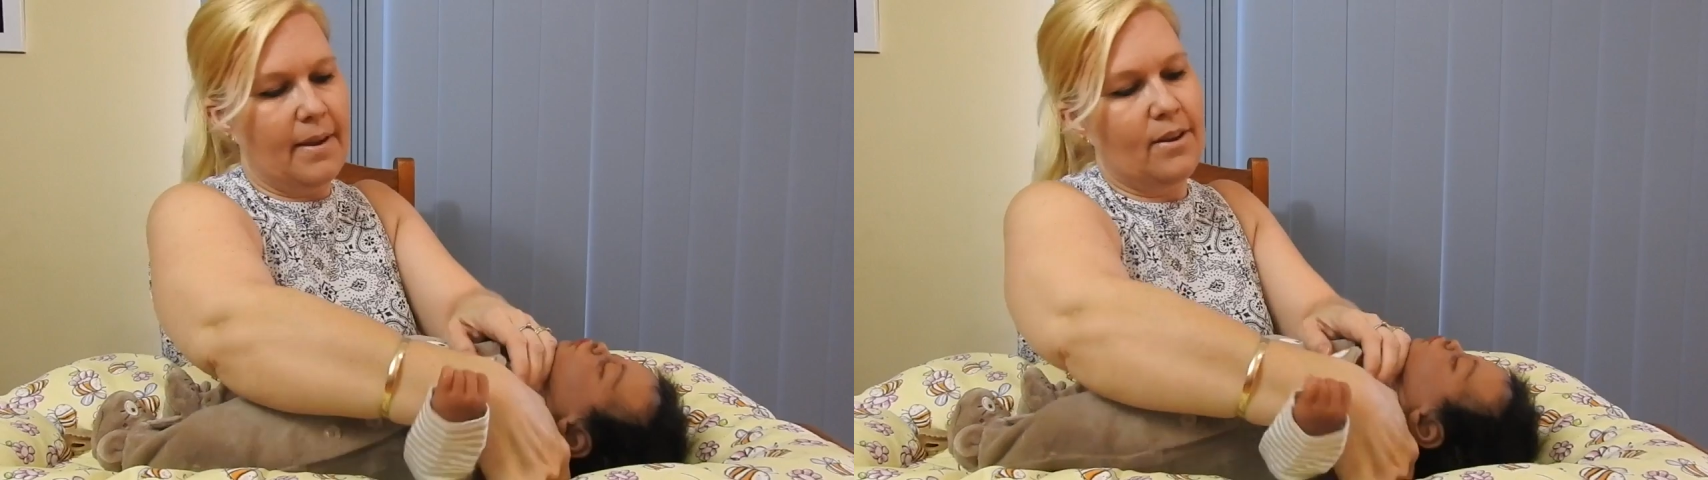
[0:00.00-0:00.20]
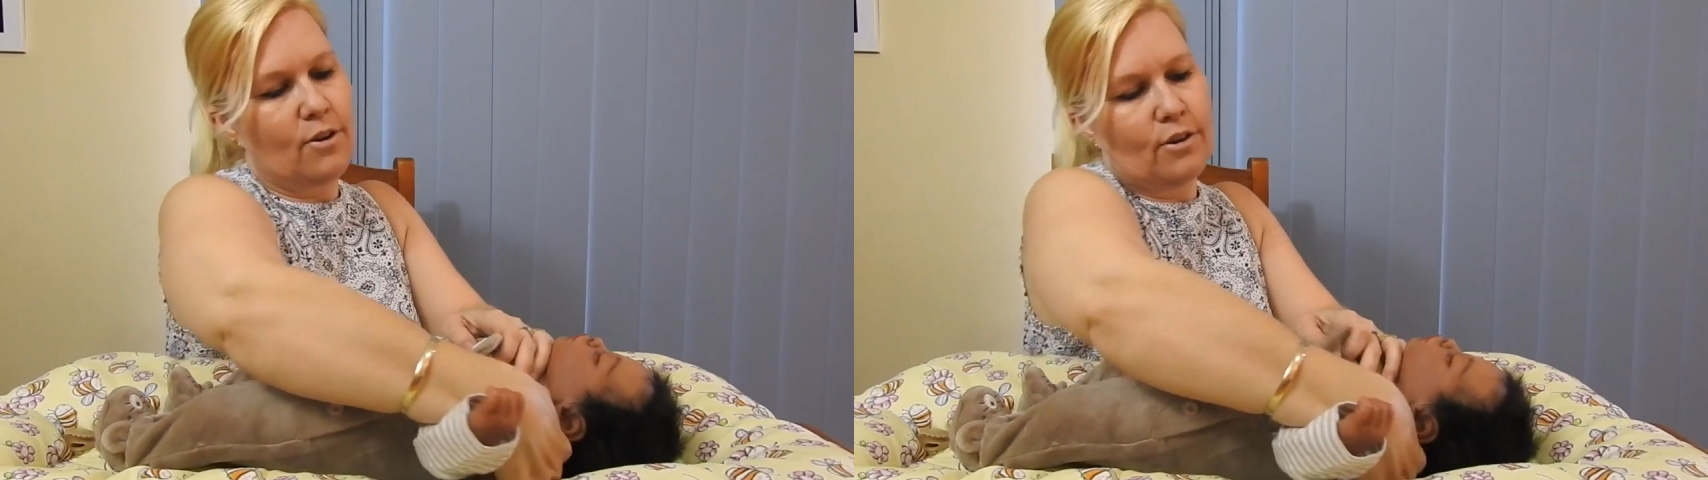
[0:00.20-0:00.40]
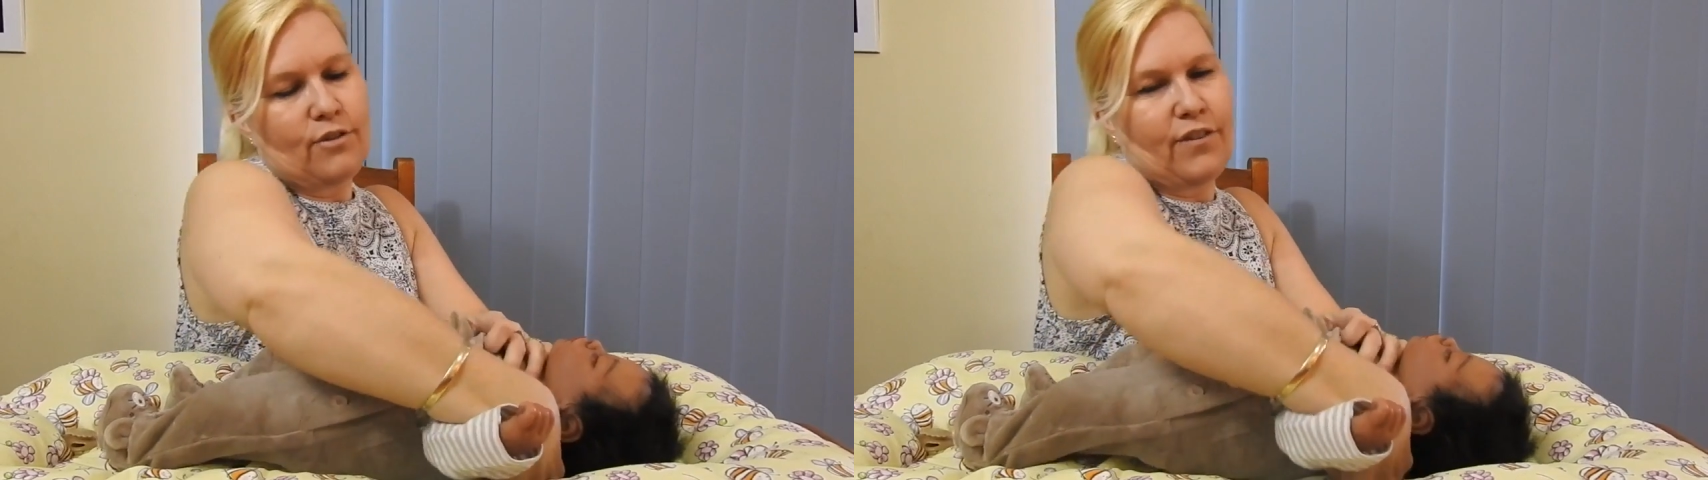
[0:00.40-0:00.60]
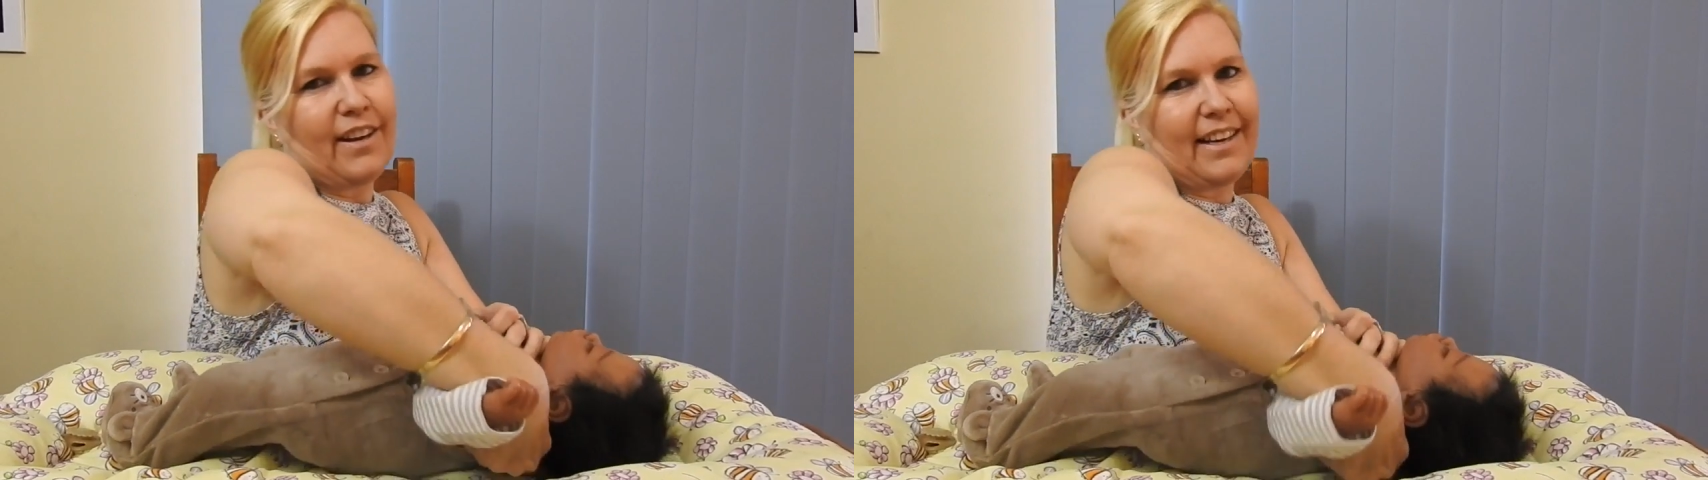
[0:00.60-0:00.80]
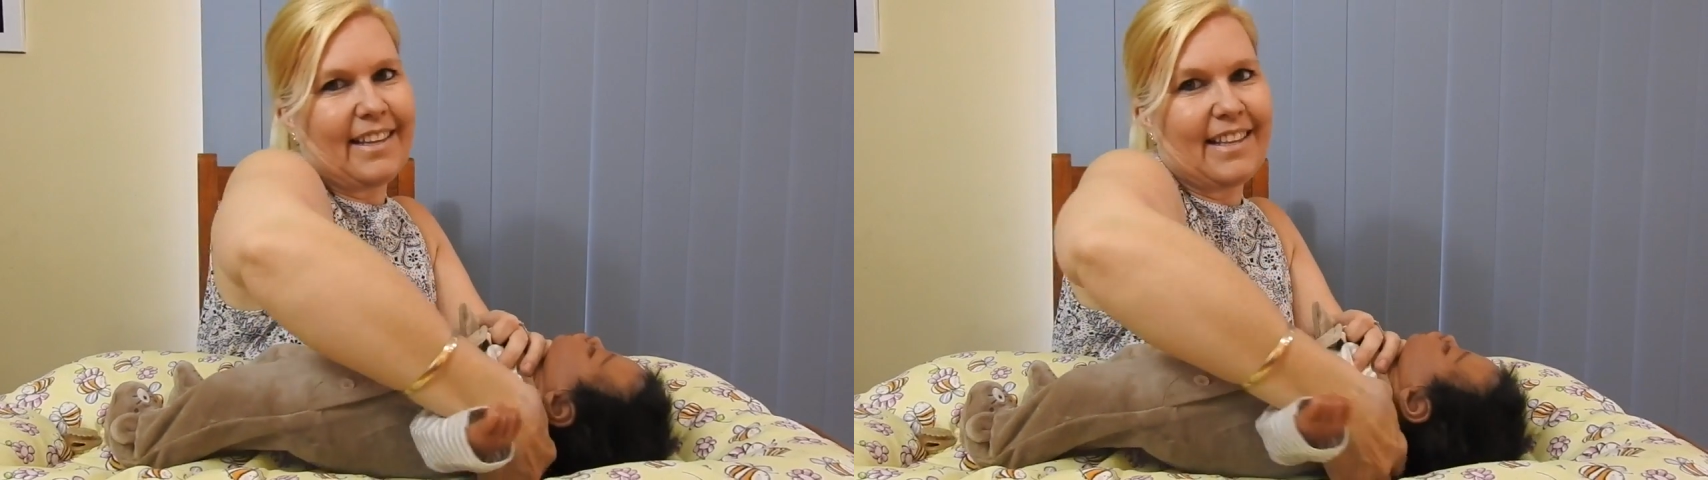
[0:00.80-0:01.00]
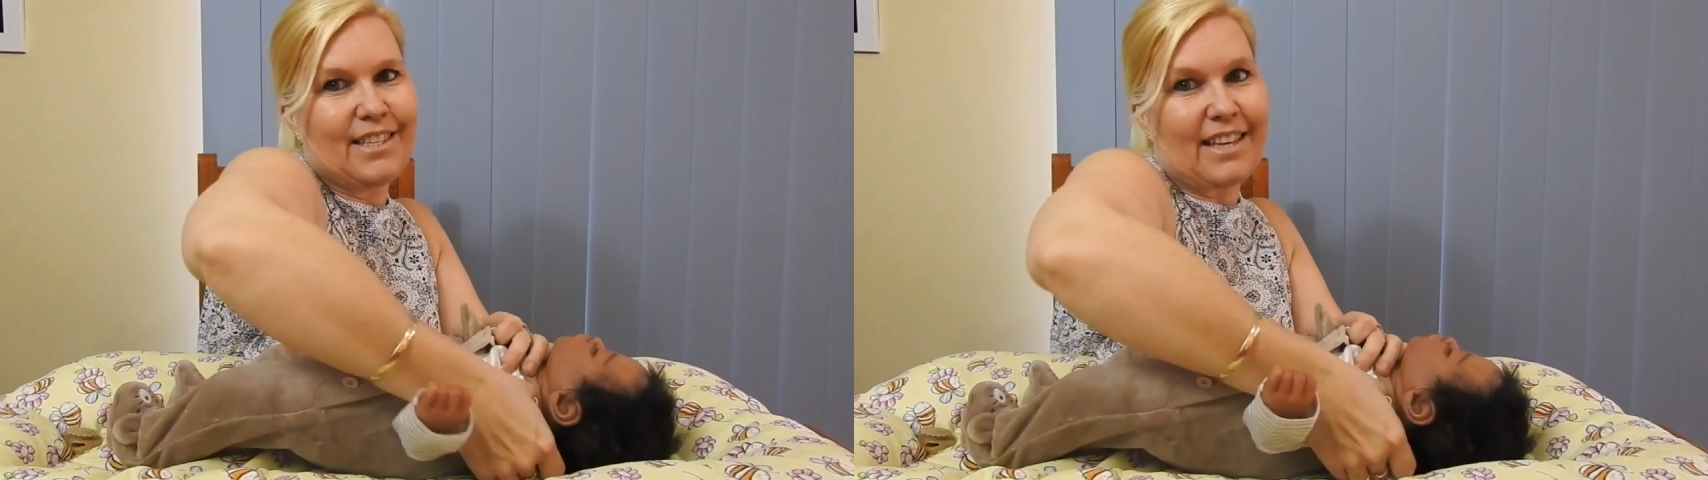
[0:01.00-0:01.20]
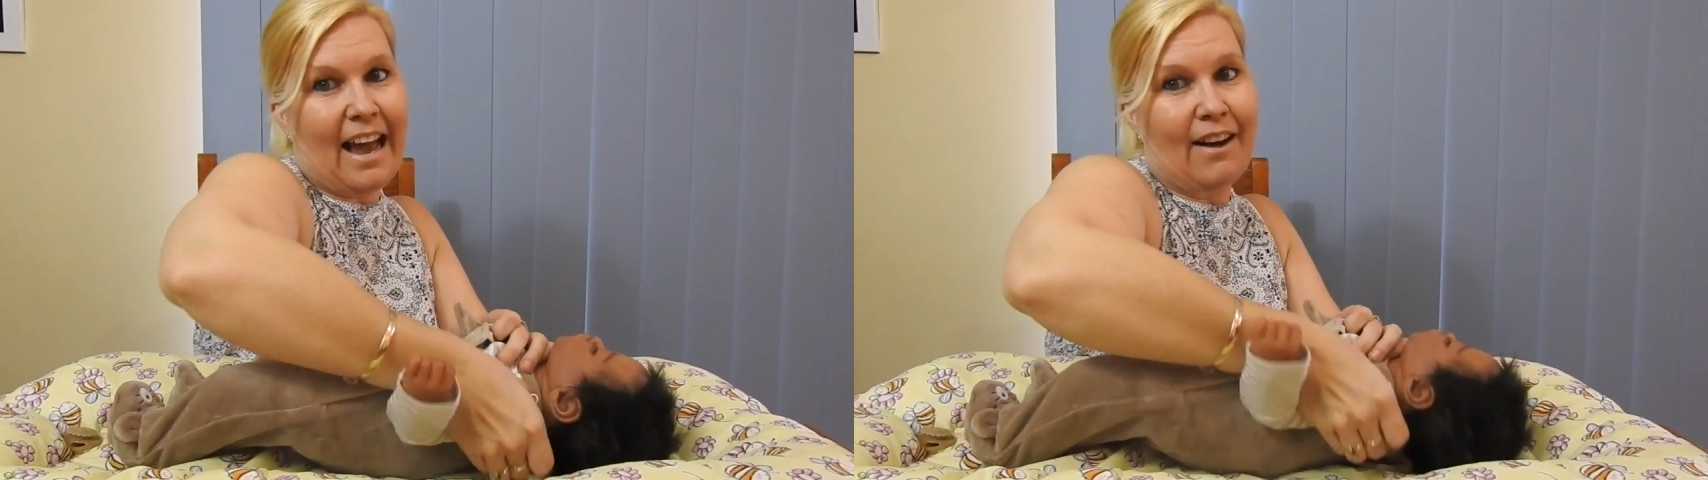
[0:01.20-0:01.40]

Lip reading: big huge feeling this